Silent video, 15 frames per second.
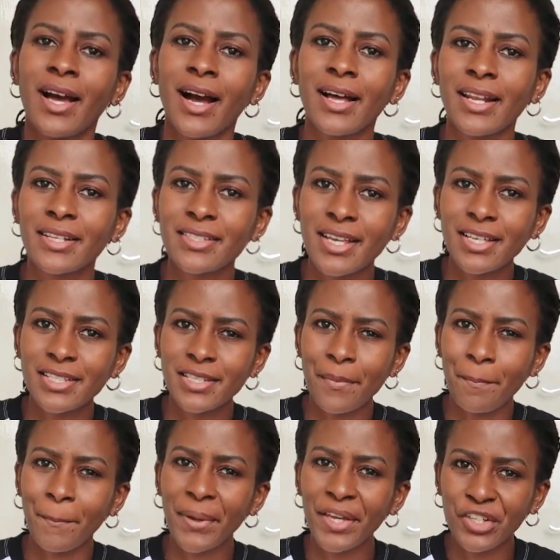I'll attach
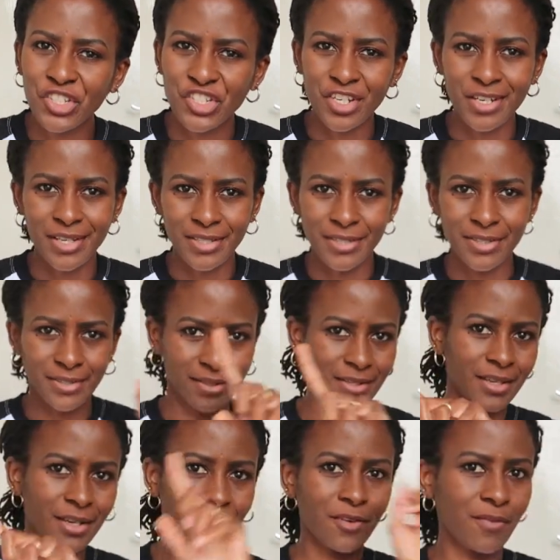pictures
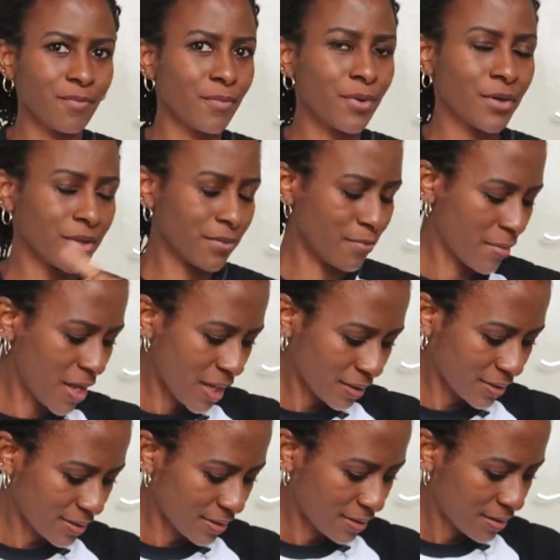here of both
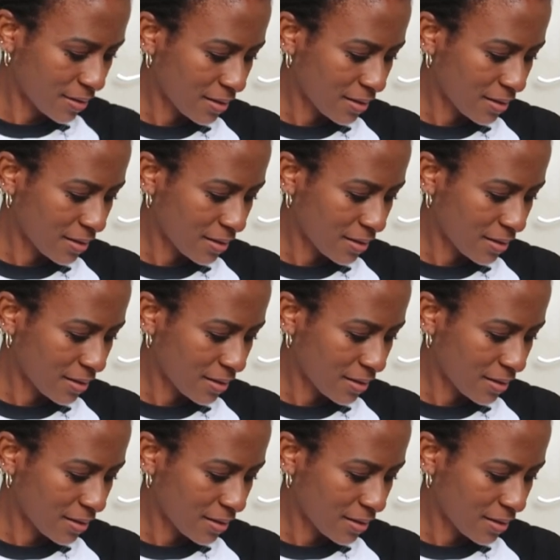makes